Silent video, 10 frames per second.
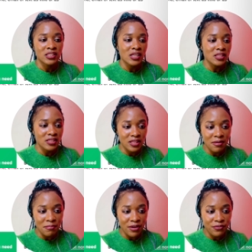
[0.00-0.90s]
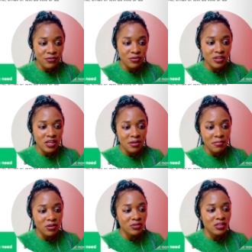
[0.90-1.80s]
Chat to them by phone,
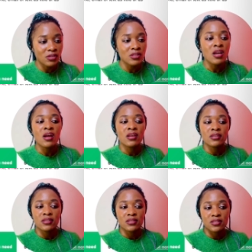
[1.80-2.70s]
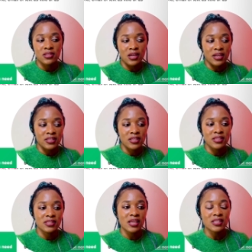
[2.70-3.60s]
email, tell, and it
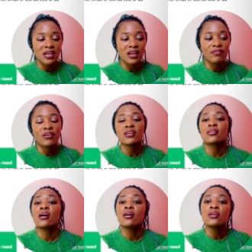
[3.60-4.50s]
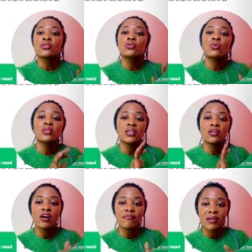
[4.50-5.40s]
says get an advisor. So the
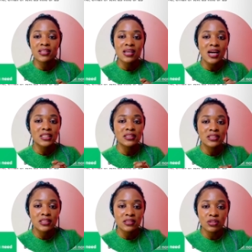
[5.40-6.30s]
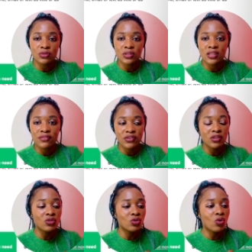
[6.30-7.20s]
government has, you know,
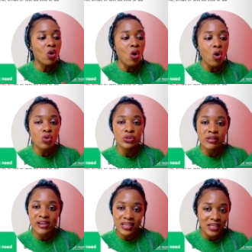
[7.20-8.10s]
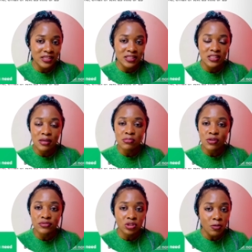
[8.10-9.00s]
given you all you need in terms
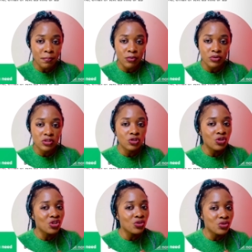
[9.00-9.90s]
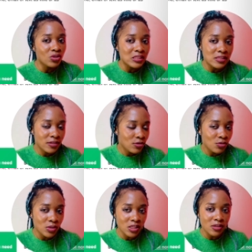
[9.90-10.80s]
of support. So you don't need
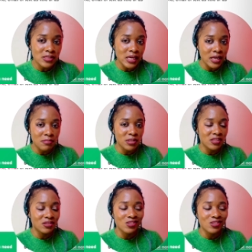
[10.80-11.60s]
to reach out to anybody.